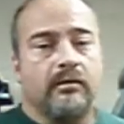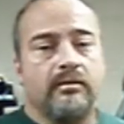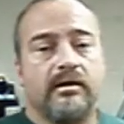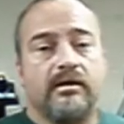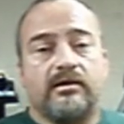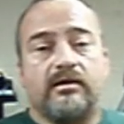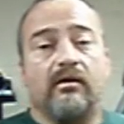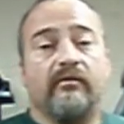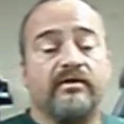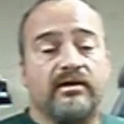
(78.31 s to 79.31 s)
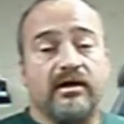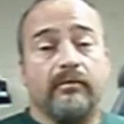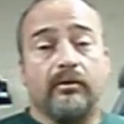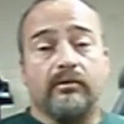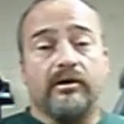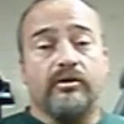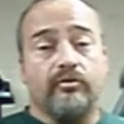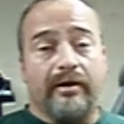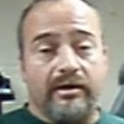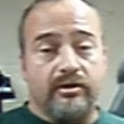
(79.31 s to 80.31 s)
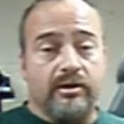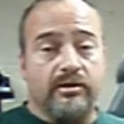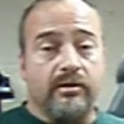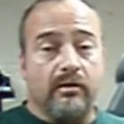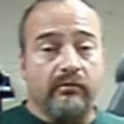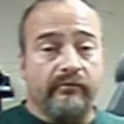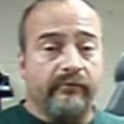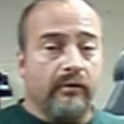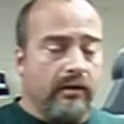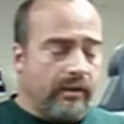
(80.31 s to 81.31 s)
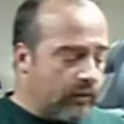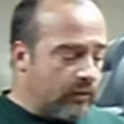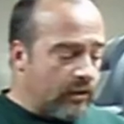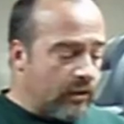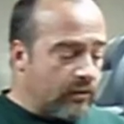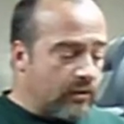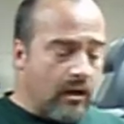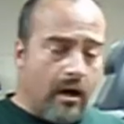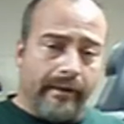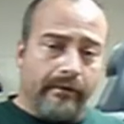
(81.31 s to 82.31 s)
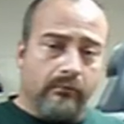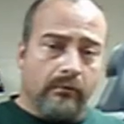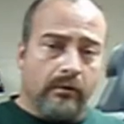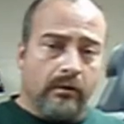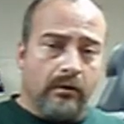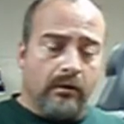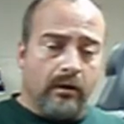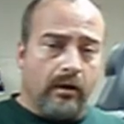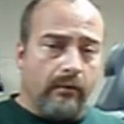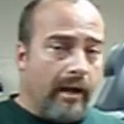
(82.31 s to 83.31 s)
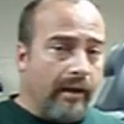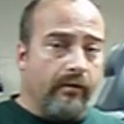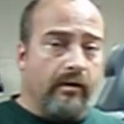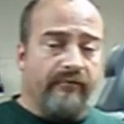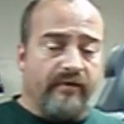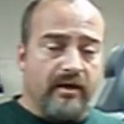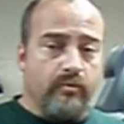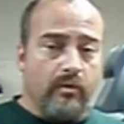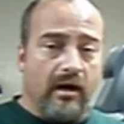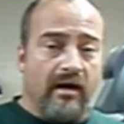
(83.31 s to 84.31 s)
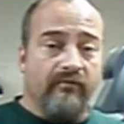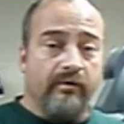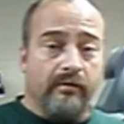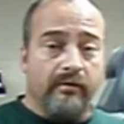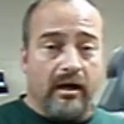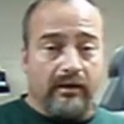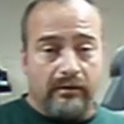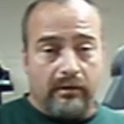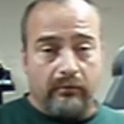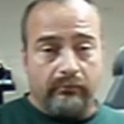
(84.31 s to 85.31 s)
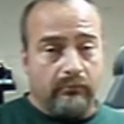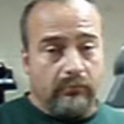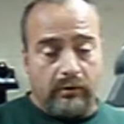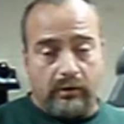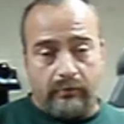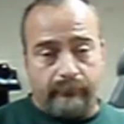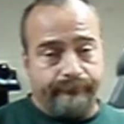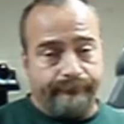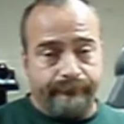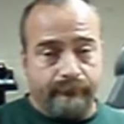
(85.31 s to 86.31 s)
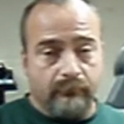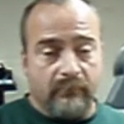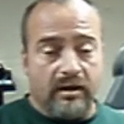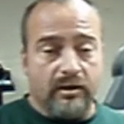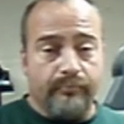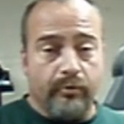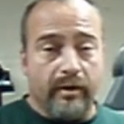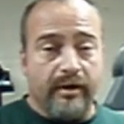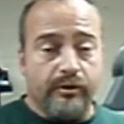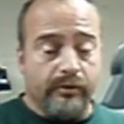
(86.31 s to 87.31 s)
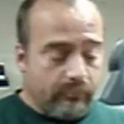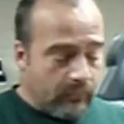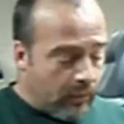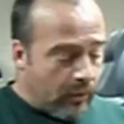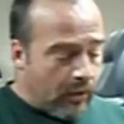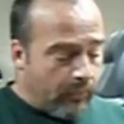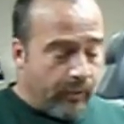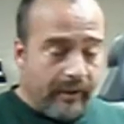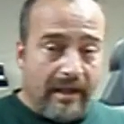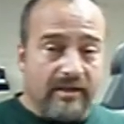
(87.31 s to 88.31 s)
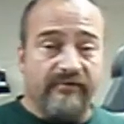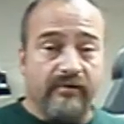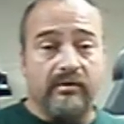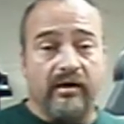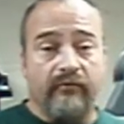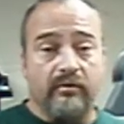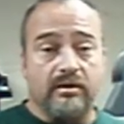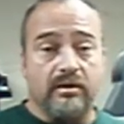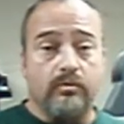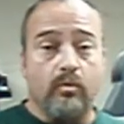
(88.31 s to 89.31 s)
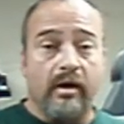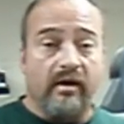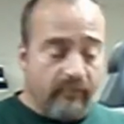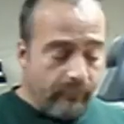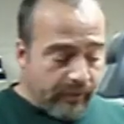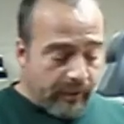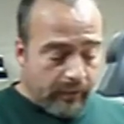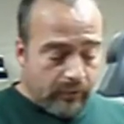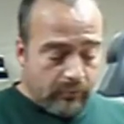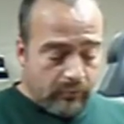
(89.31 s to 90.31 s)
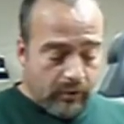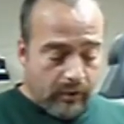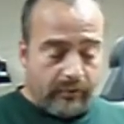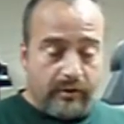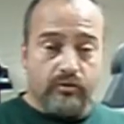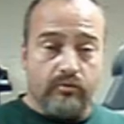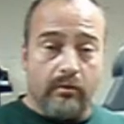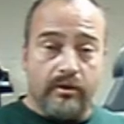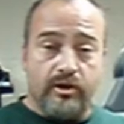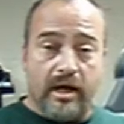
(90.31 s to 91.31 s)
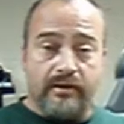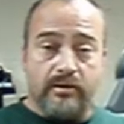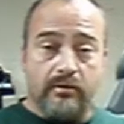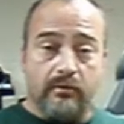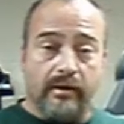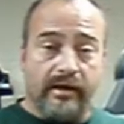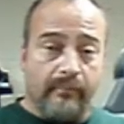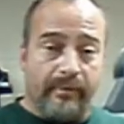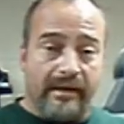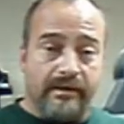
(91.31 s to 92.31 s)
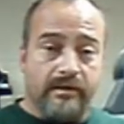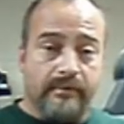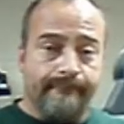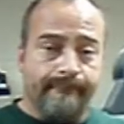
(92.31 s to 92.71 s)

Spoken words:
So this stove is similar to the Trangia stove in design. I don't know if that's where Evernew got their inspiration, but it has a few differences. One of them being this row of jets around the base.